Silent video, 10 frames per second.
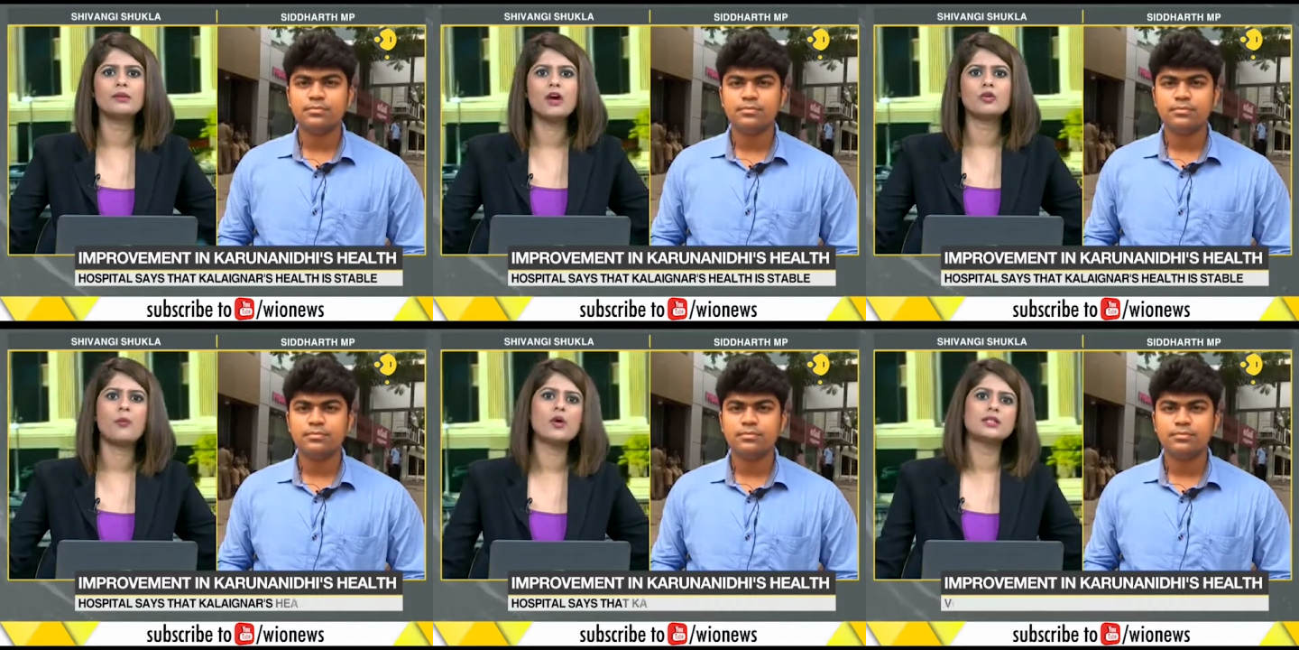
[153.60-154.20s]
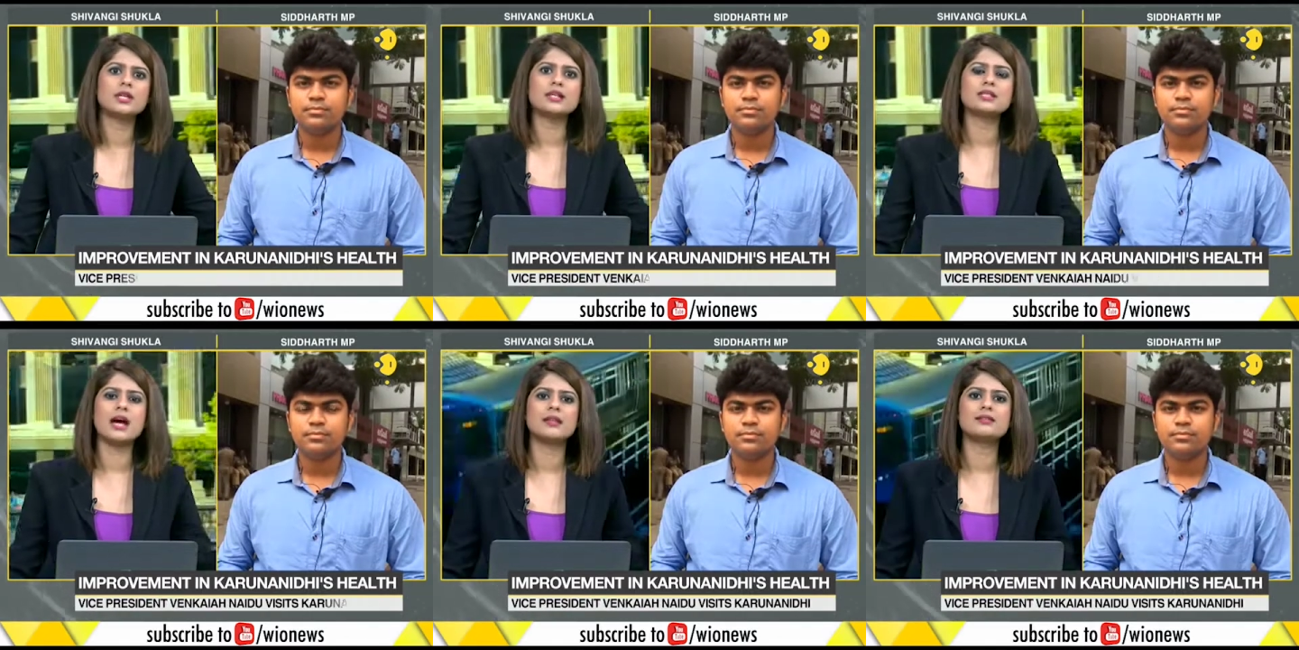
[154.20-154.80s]
Speaker 1: Nadu politics
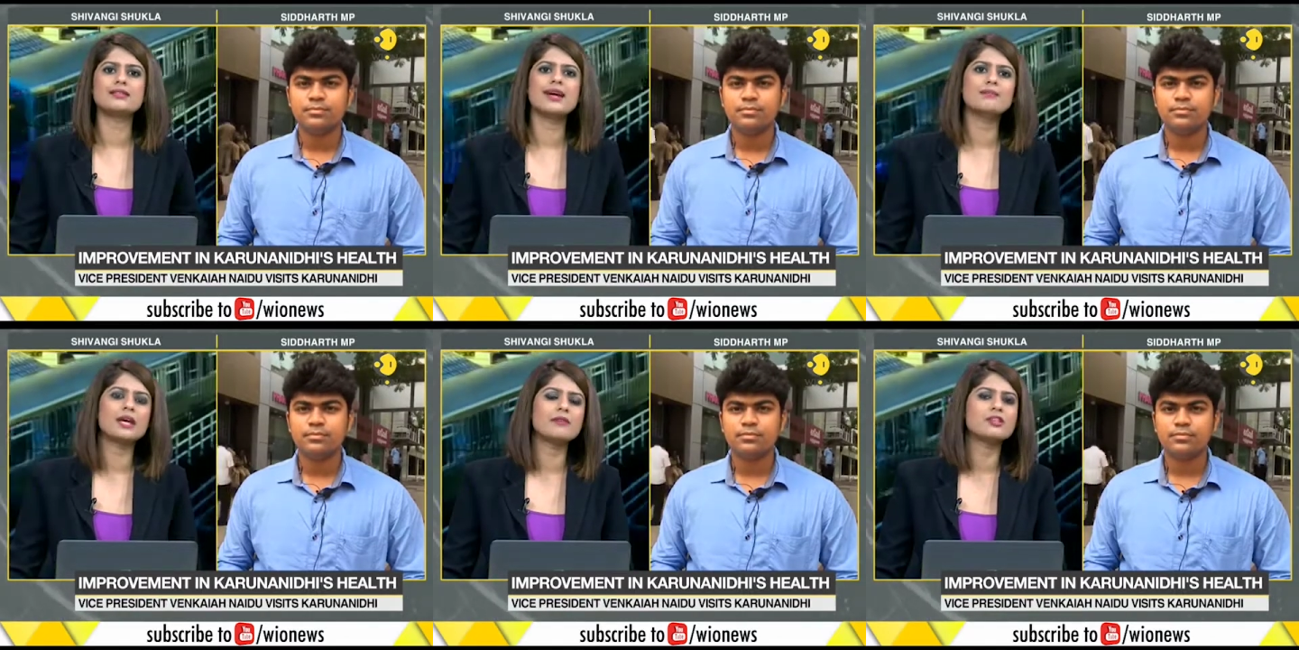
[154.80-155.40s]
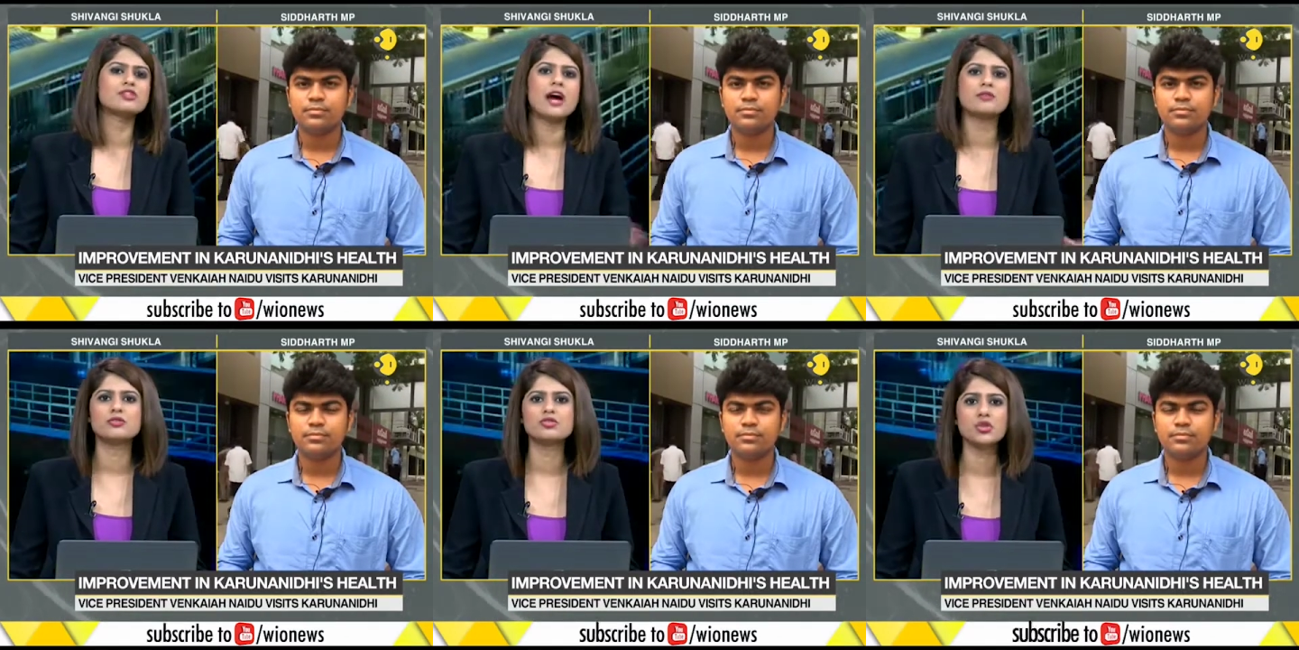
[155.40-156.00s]
and the DMK will try
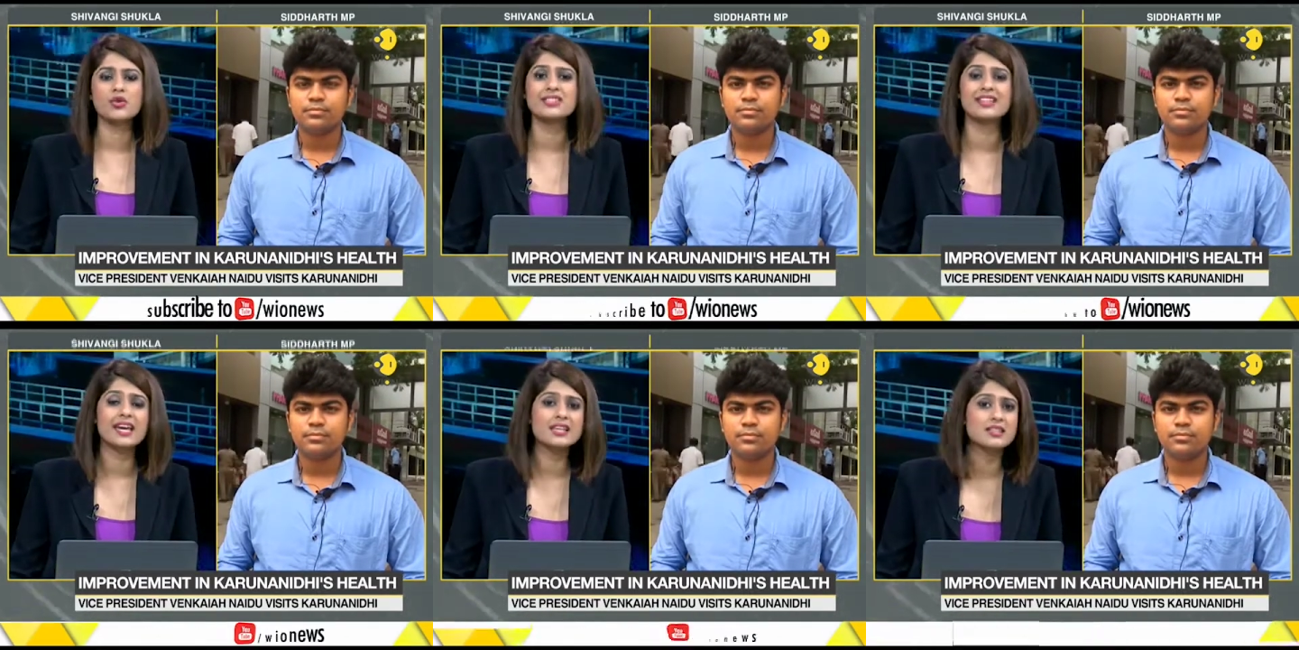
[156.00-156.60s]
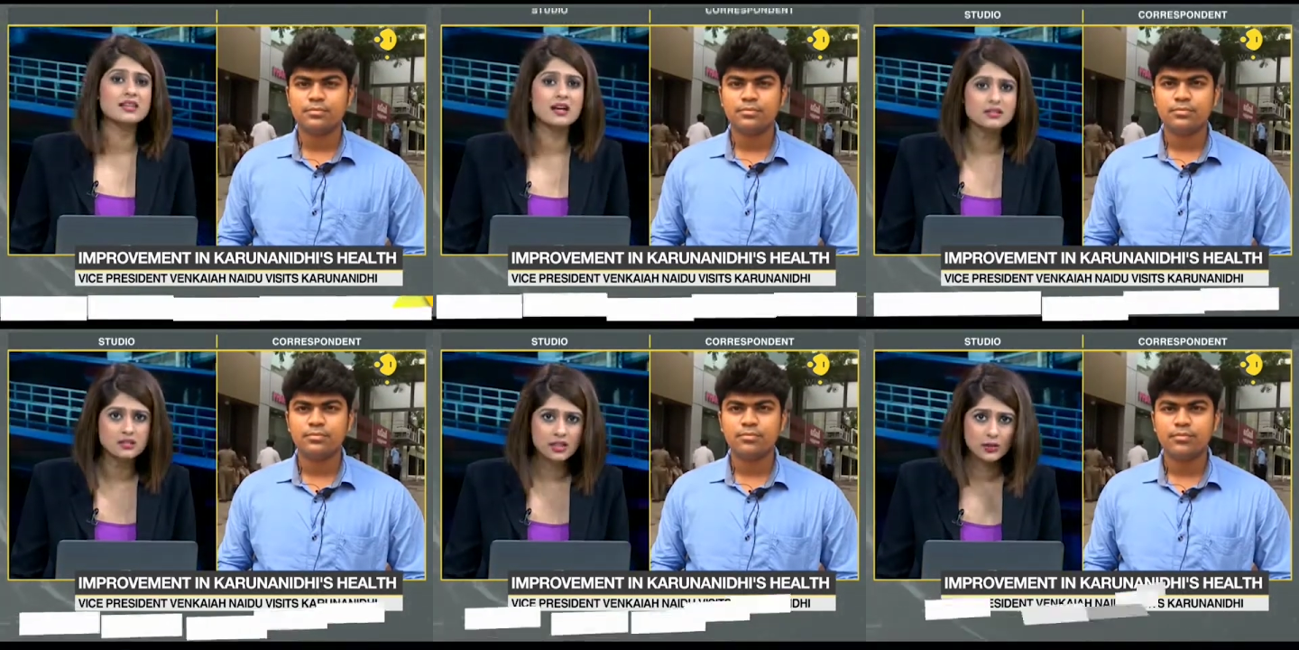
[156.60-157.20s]
to ensure his legacy
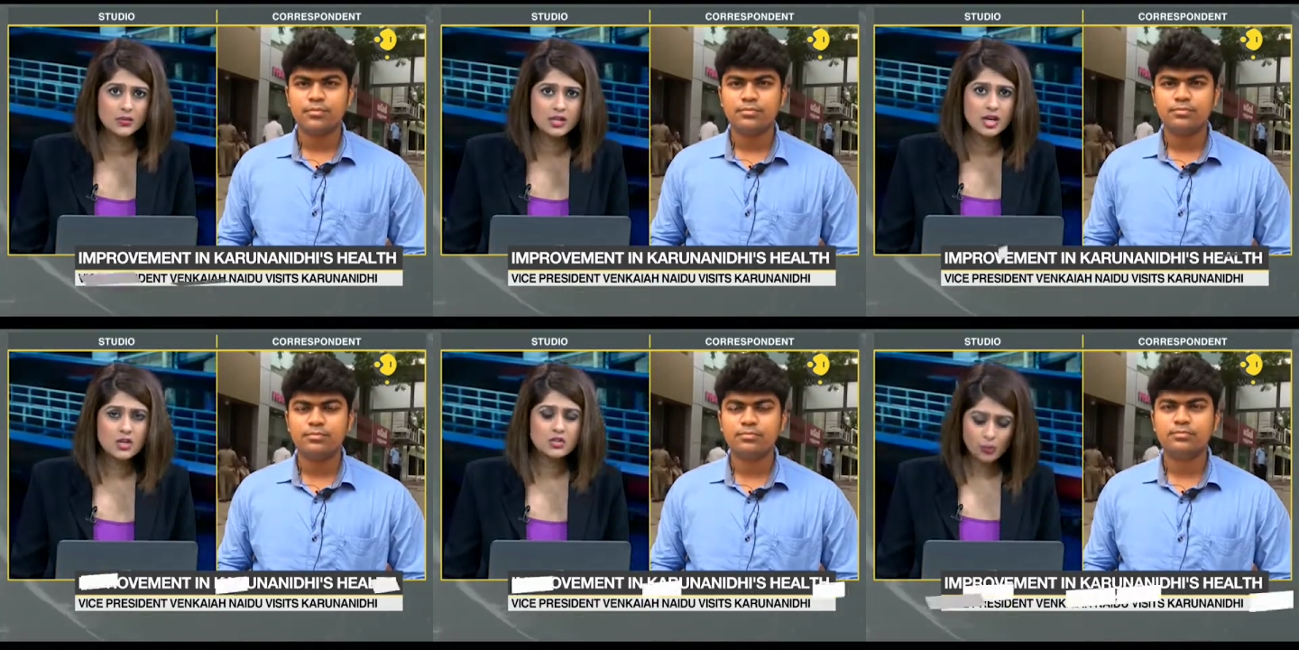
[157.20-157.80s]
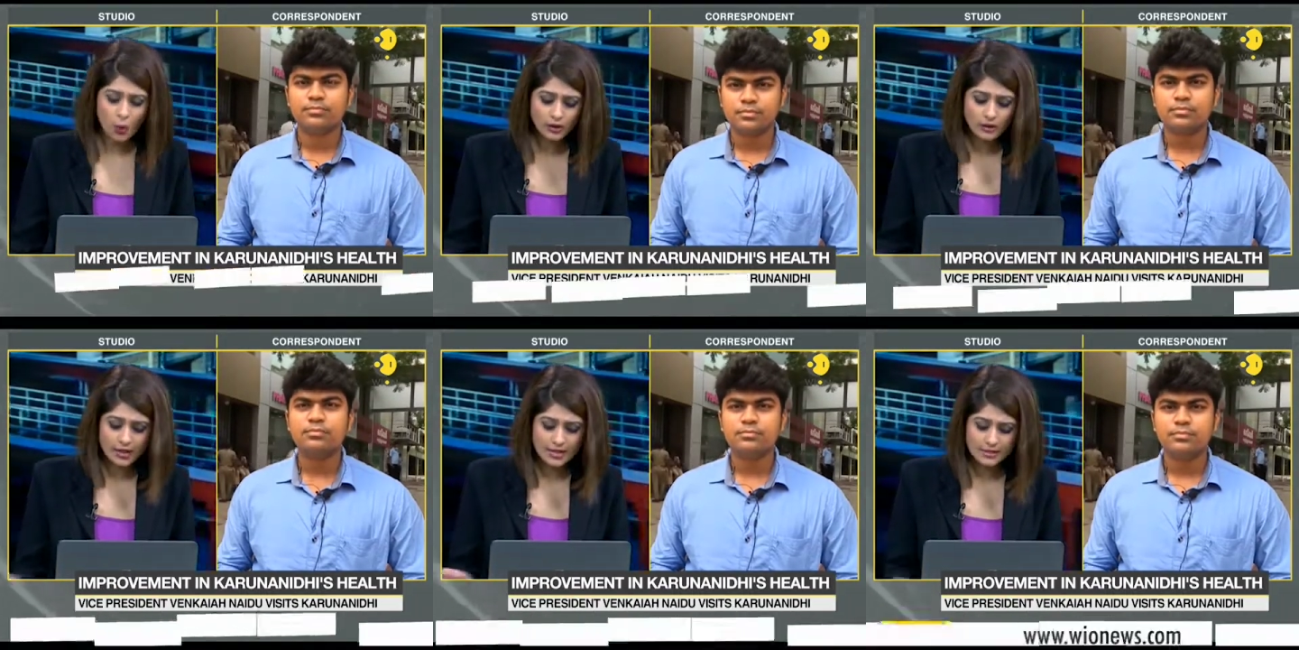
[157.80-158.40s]
continues. So what
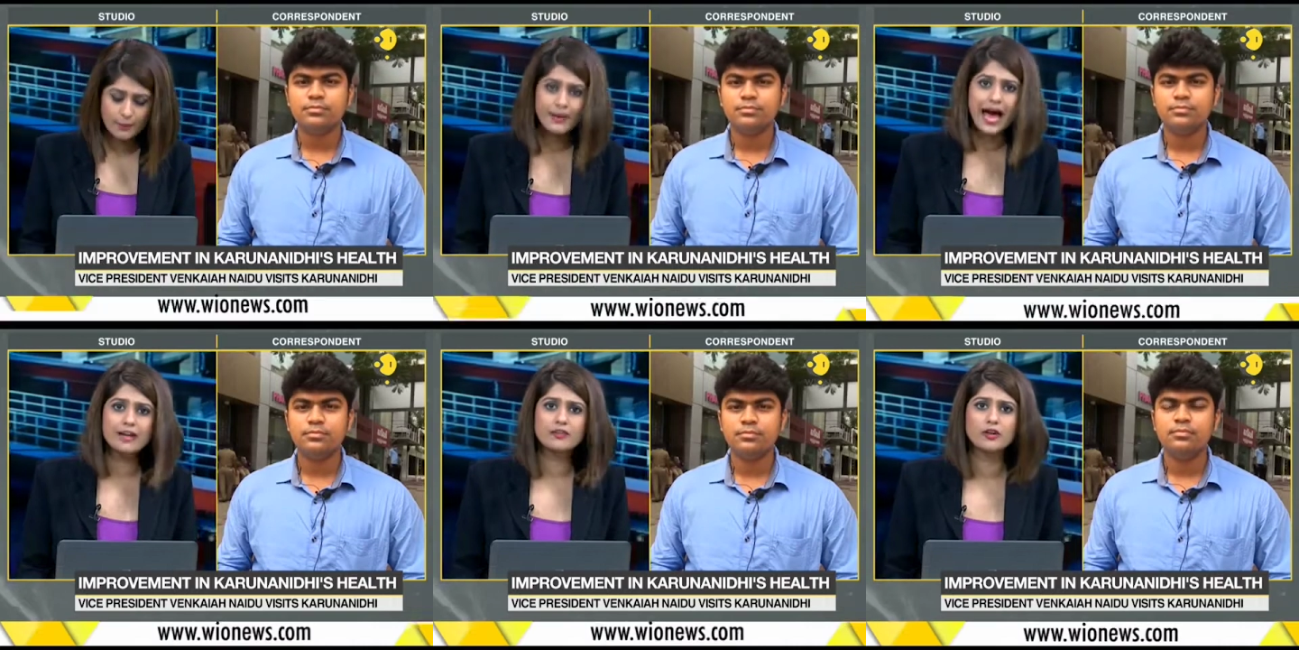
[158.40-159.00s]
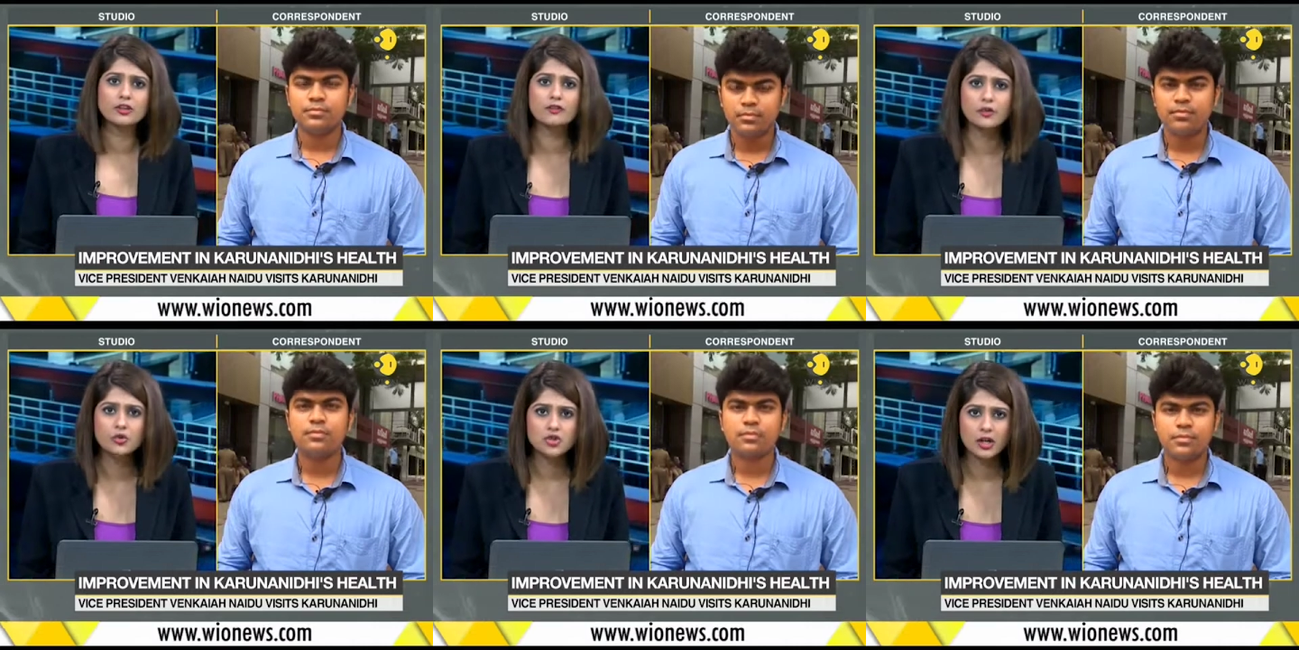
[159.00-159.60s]
is the plan for the
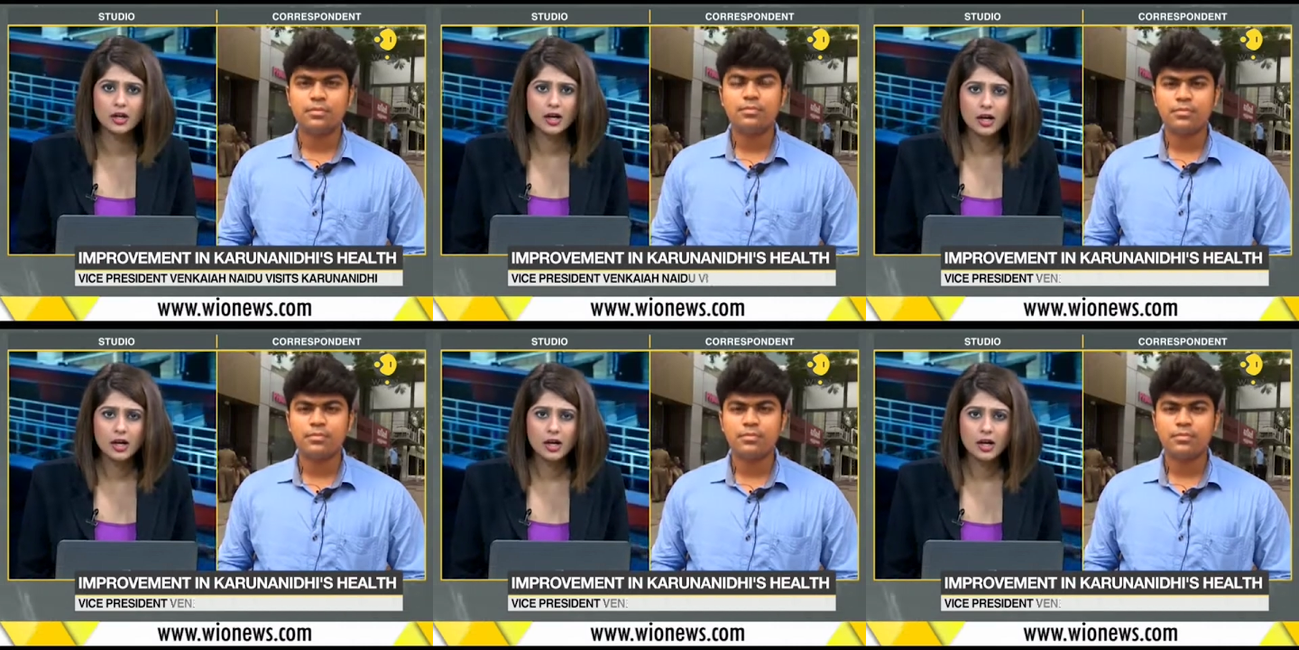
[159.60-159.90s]
future?